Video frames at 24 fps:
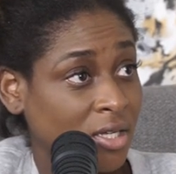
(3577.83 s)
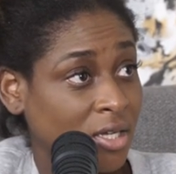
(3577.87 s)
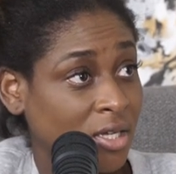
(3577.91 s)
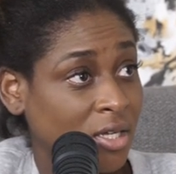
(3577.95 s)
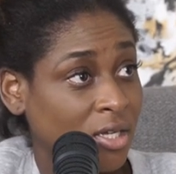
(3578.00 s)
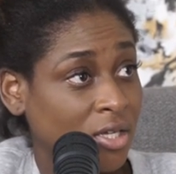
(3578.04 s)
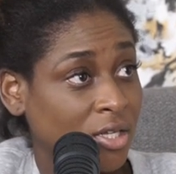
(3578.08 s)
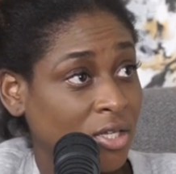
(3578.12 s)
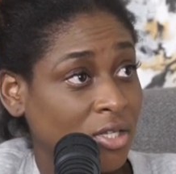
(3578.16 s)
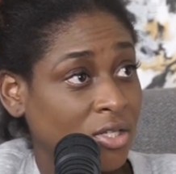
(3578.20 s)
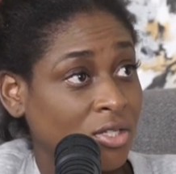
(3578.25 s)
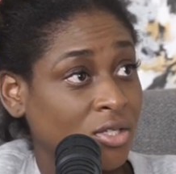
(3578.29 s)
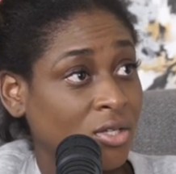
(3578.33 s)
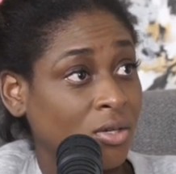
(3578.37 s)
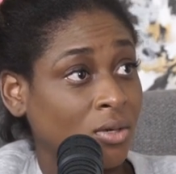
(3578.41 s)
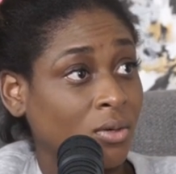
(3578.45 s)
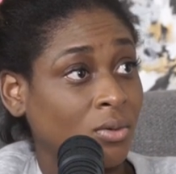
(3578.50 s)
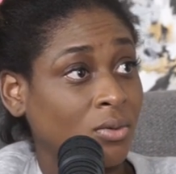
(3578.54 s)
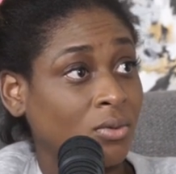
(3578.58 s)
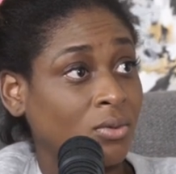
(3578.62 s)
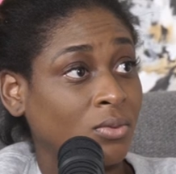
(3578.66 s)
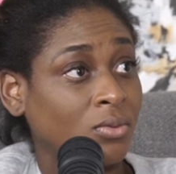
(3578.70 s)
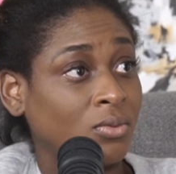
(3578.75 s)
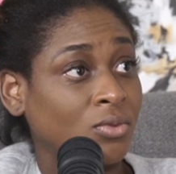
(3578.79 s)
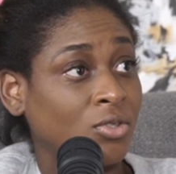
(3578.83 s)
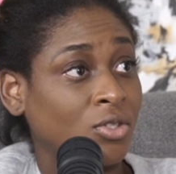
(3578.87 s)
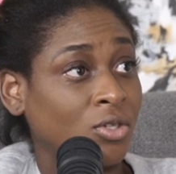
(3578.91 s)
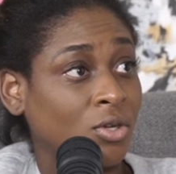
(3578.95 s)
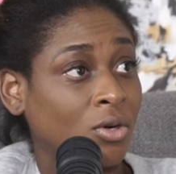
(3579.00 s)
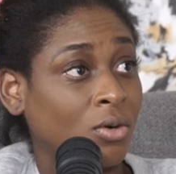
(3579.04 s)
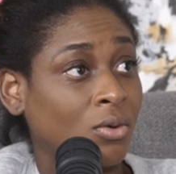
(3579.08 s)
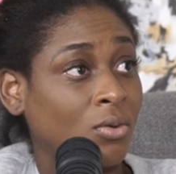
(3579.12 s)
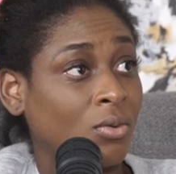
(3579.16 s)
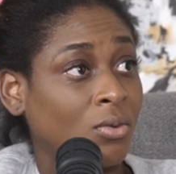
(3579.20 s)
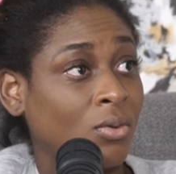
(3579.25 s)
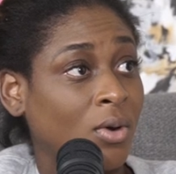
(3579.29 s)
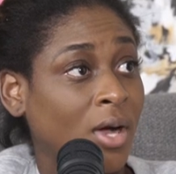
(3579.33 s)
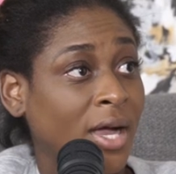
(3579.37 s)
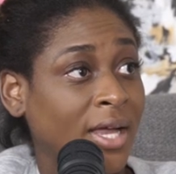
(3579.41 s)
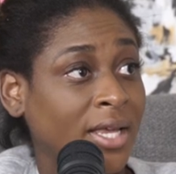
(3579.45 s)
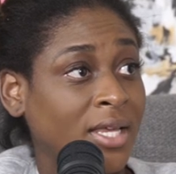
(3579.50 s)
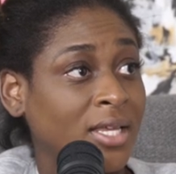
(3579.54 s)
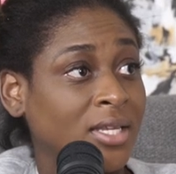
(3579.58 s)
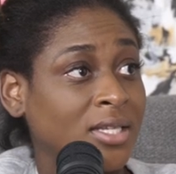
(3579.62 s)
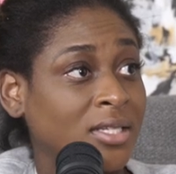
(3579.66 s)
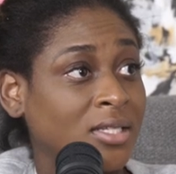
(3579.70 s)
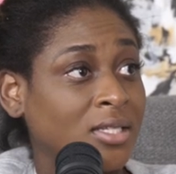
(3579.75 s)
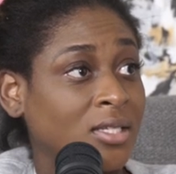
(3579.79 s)
Hmm. So you know, I
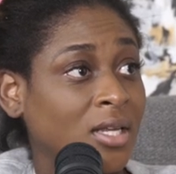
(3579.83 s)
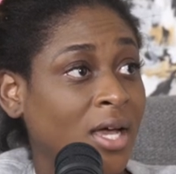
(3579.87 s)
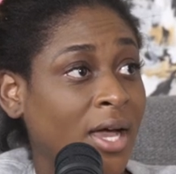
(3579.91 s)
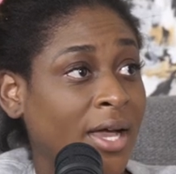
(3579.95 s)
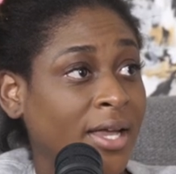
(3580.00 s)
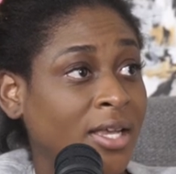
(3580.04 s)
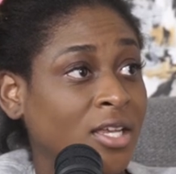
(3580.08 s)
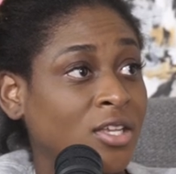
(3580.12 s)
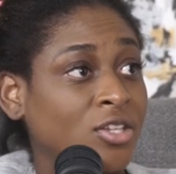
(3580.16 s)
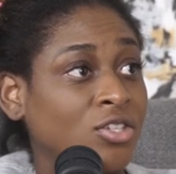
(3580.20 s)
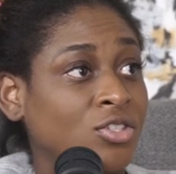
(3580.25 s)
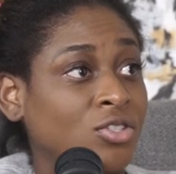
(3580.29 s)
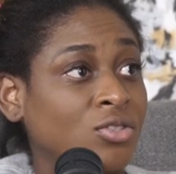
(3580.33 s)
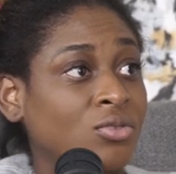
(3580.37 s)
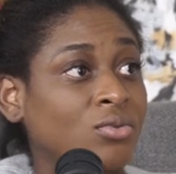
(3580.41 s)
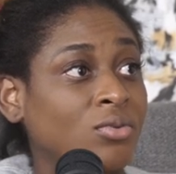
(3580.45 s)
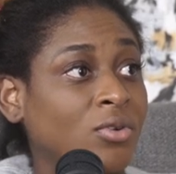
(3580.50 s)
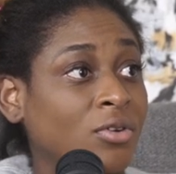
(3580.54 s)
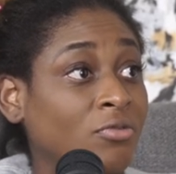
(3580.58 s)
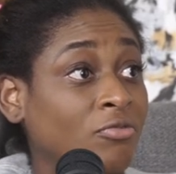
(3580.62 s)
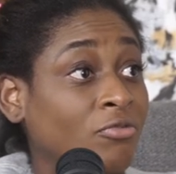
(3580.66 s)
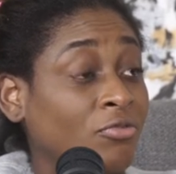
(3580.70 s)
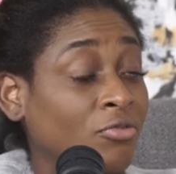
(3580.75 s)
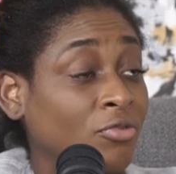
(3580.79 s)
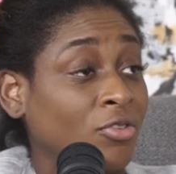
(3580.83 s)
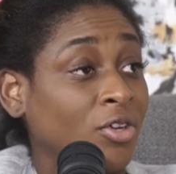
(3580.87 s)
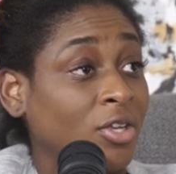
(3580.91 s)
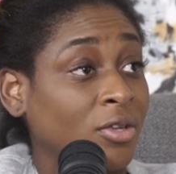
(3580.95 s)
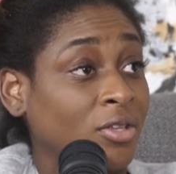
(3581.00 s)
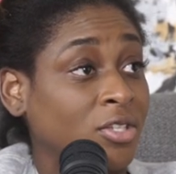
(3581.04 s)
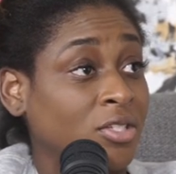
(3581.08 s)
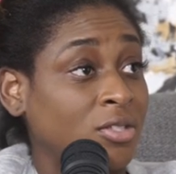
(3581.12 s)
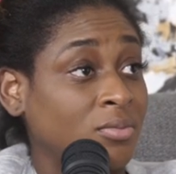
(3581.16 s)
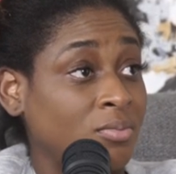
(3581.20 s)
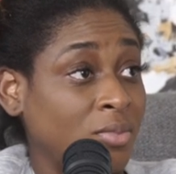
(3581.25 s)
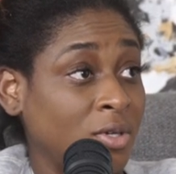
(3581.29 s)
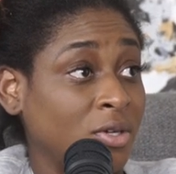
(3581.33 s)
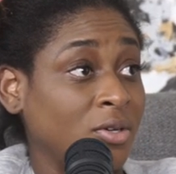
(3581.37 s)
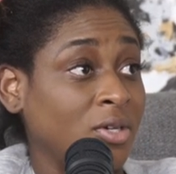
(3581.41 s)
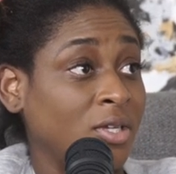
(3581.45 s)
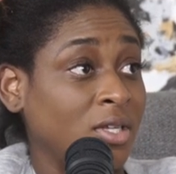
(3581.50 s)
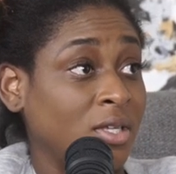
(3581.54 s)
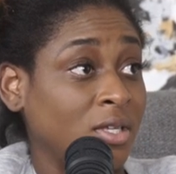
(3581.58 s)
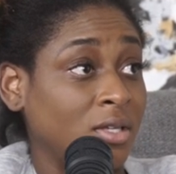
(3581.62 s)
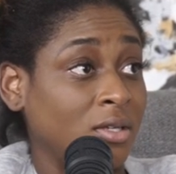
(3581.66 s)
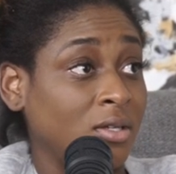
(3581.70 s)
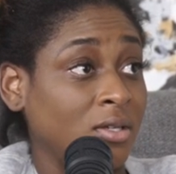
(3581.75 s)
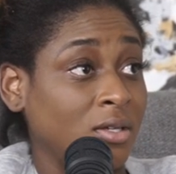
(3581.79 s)
can I can do a free
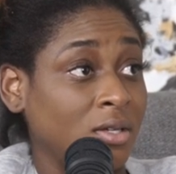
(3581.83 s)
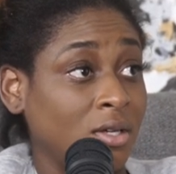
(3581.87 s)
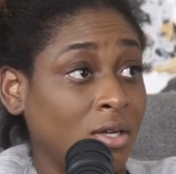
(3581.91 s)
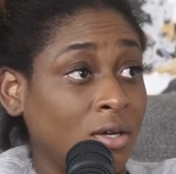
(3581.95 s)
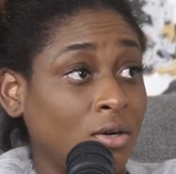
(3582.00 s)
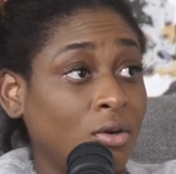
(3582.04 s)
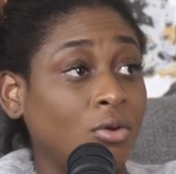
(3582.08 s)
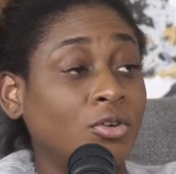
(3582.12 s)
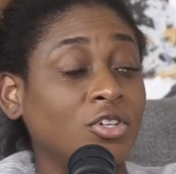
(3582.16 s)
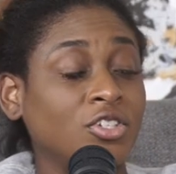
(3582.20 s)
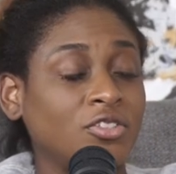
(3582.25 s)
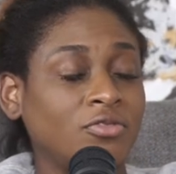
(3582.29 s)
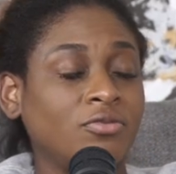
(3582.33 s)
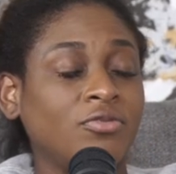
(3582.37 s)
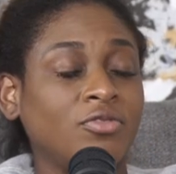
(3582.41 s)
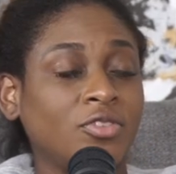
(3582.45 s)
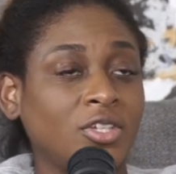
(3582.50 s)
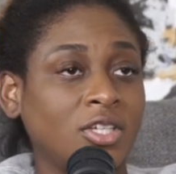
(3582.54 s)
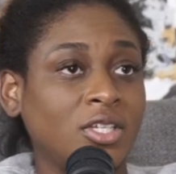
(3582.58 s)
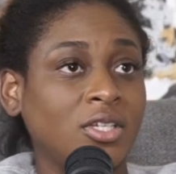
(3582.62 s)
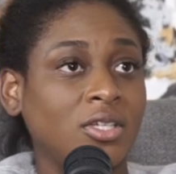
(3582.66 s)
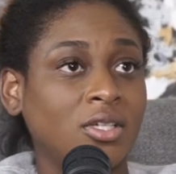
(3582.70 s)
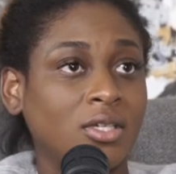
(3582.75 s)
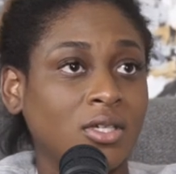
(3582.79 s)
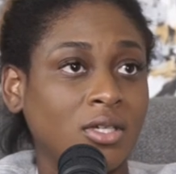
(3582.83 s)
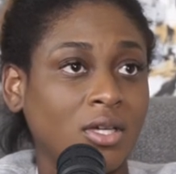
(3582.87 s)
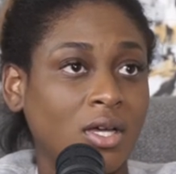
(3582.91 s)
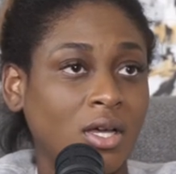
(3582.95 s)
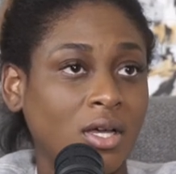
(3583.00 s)
spirited or free.